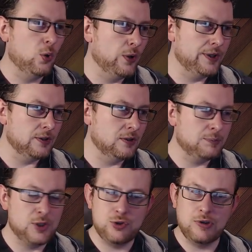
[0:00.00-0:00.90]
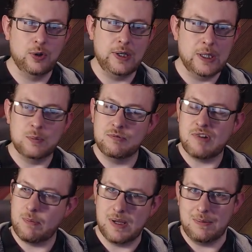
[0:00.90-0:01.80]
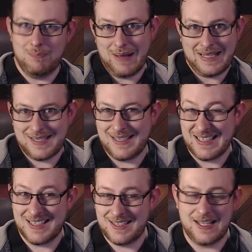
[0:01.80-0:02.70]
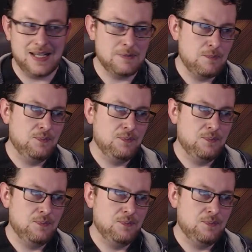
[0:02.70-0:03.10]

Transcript: oil, petroleum, rubber based instead.